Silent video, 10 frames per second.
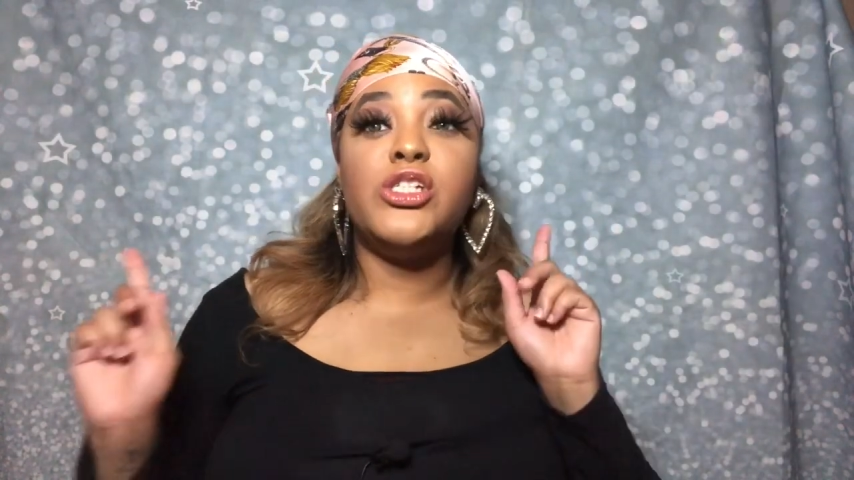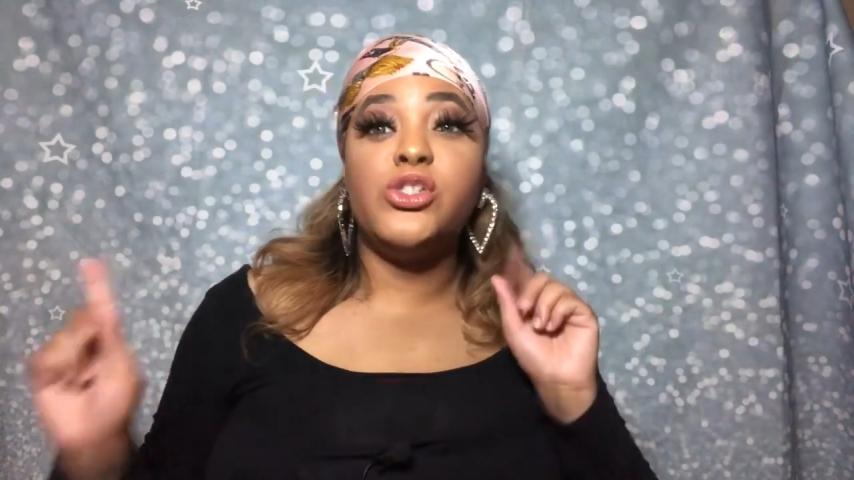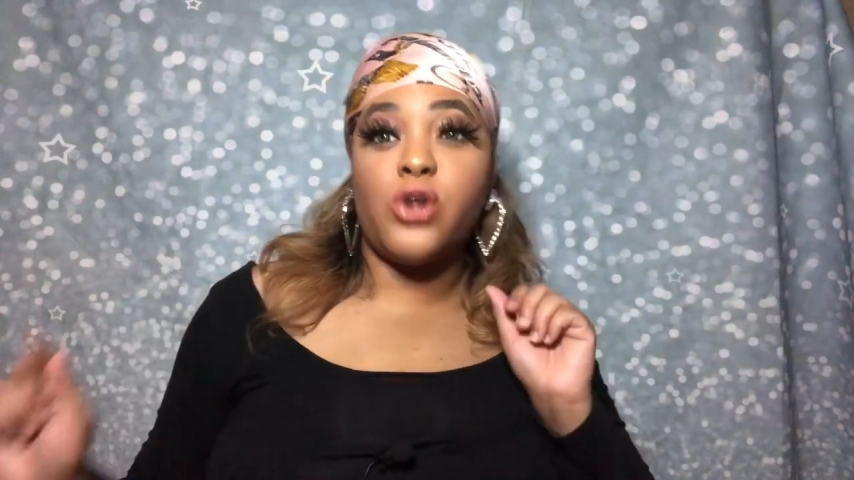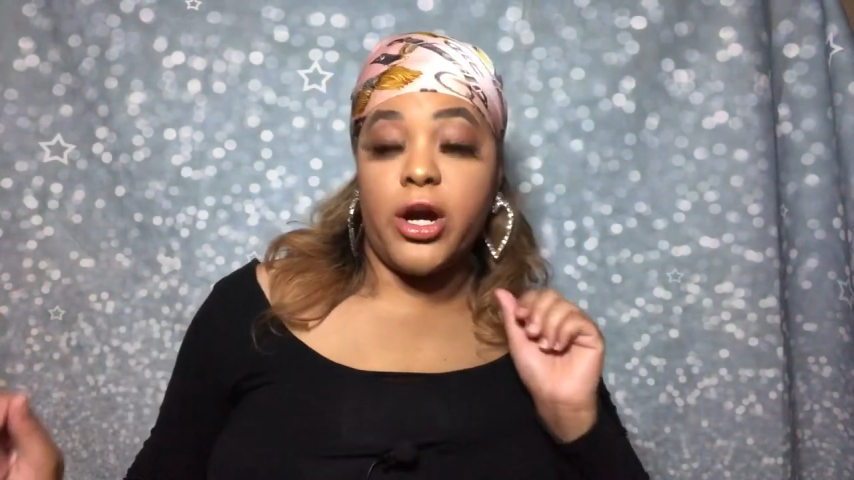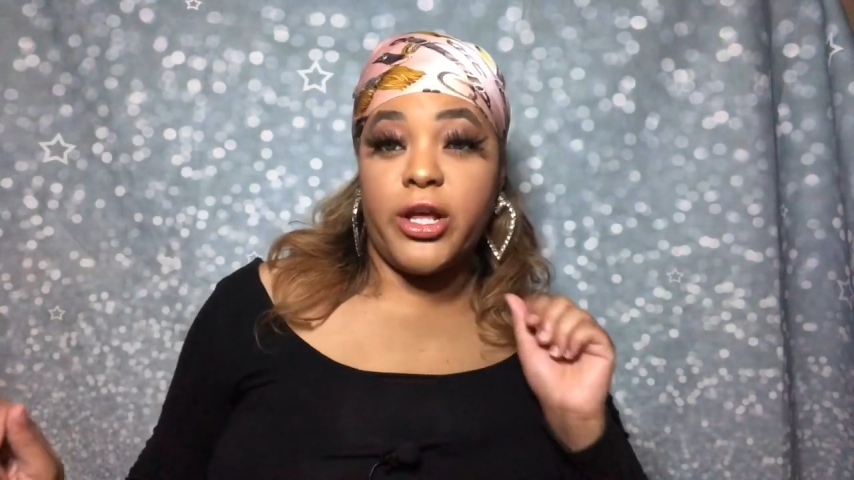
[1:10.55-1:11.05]

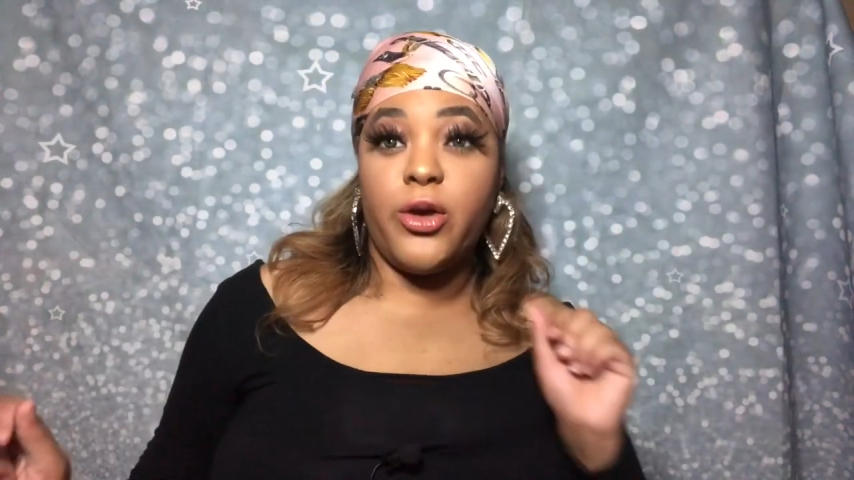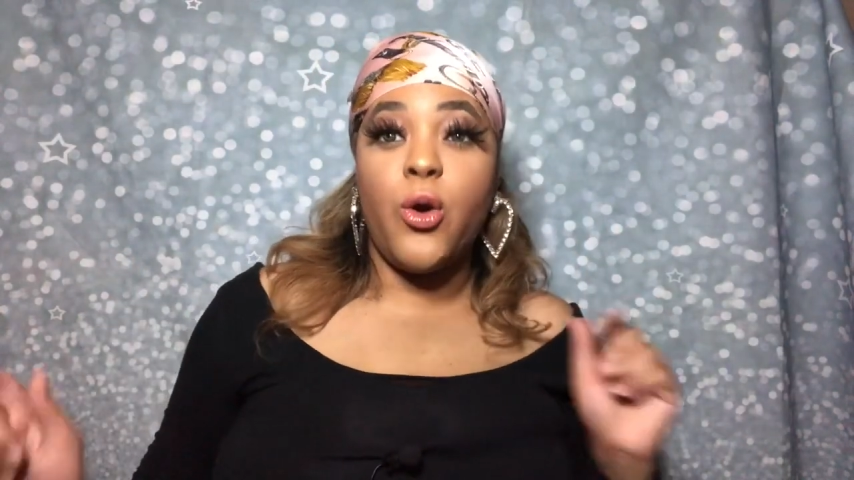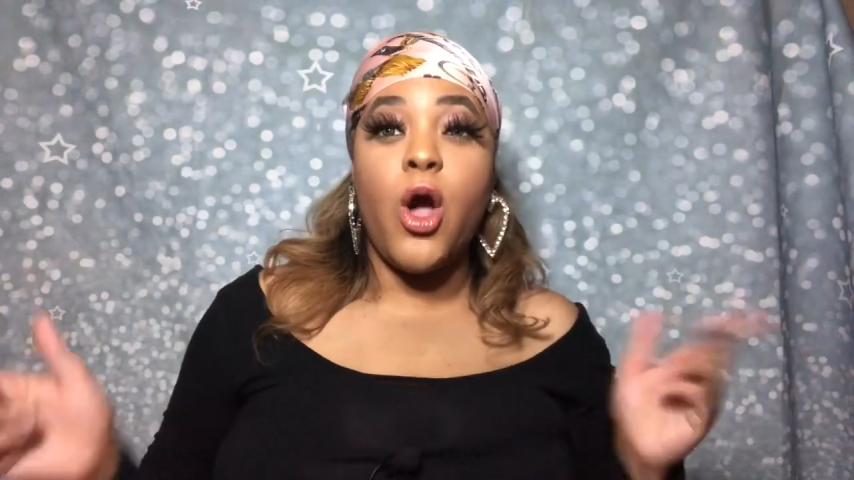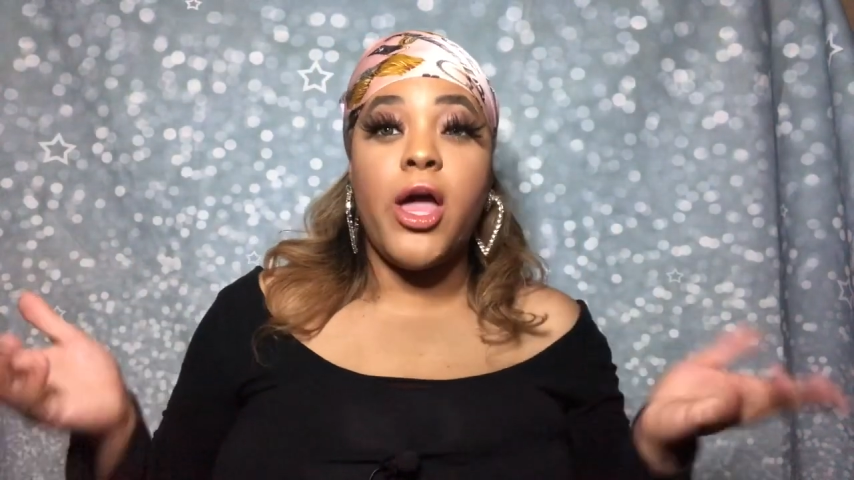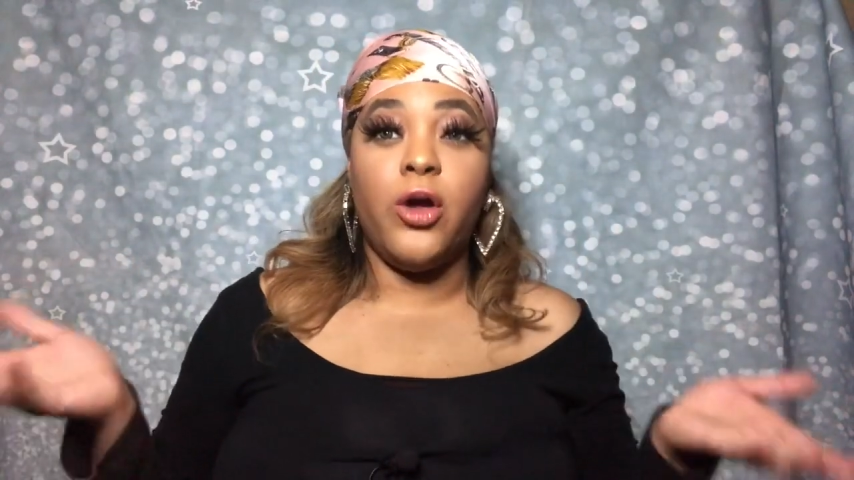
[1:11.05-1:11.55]
started
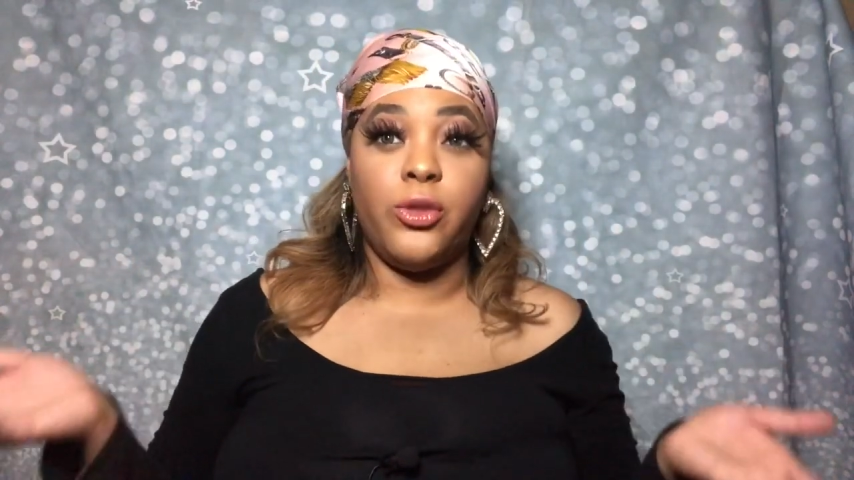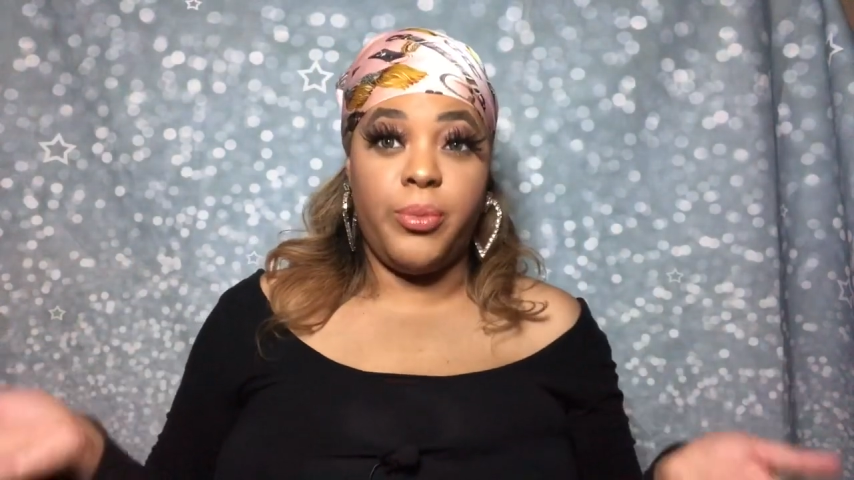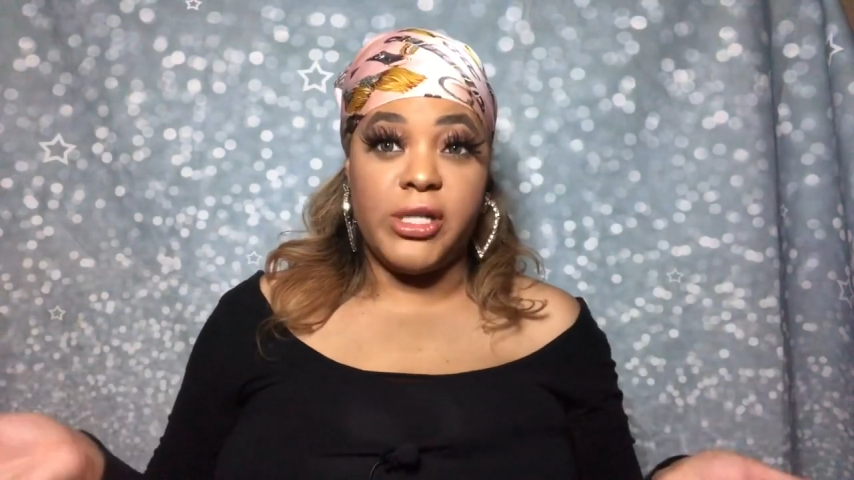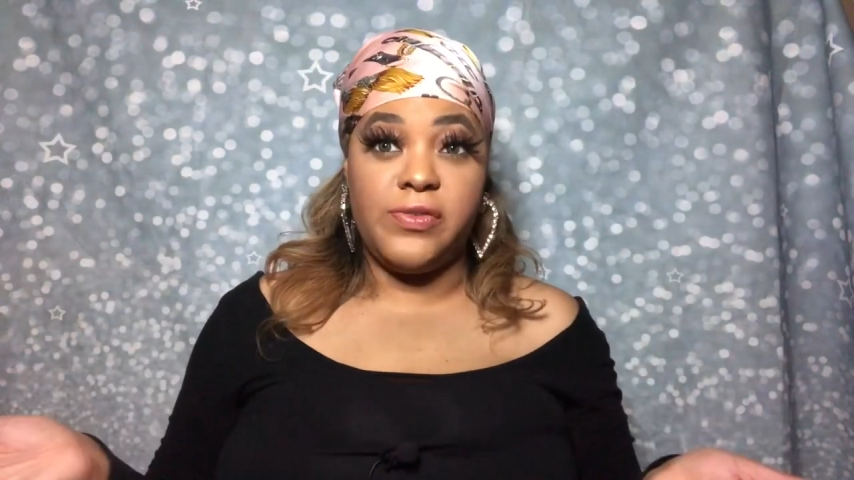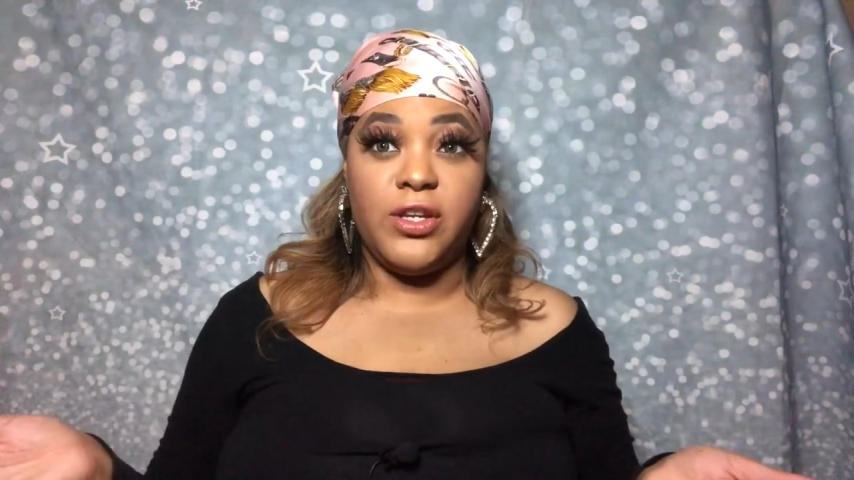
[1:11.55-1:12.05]
on the
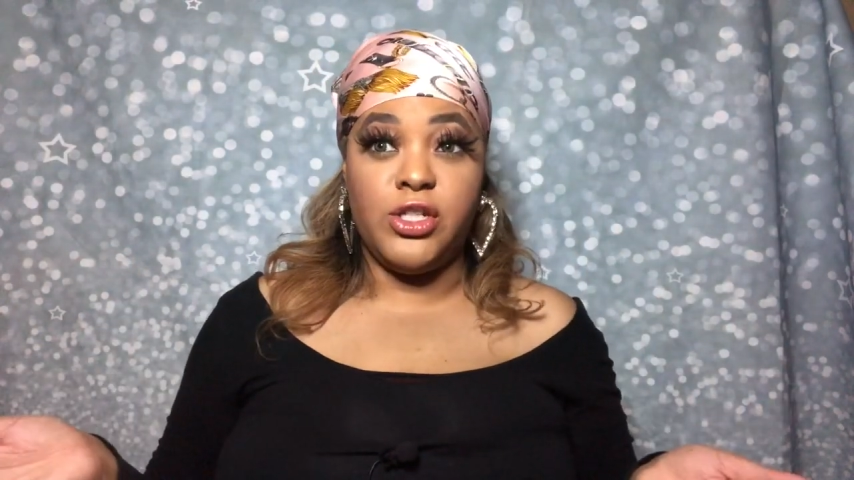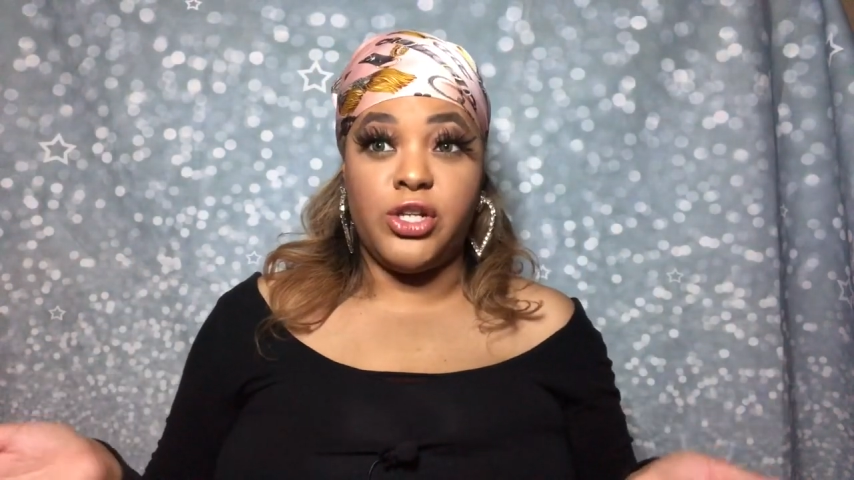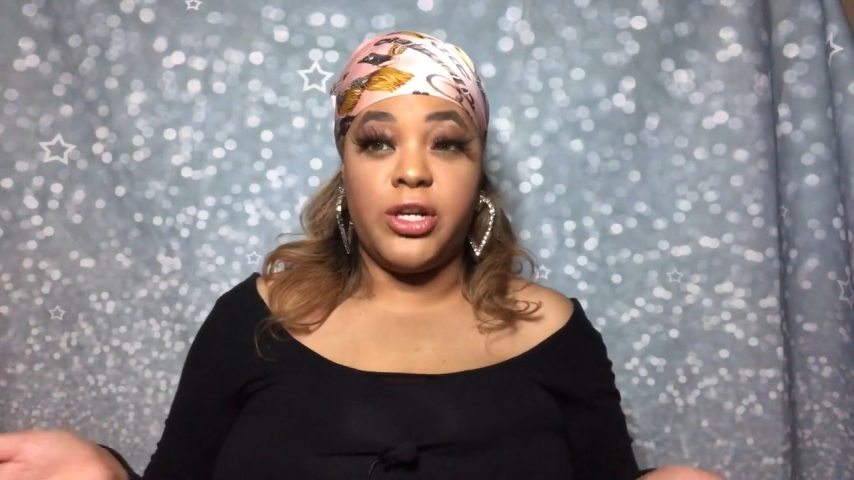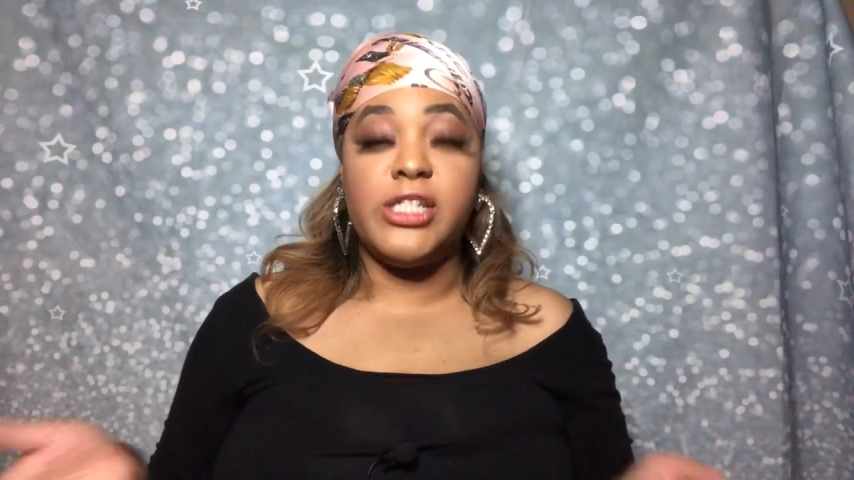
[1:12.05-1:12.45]
breastfeeding journey.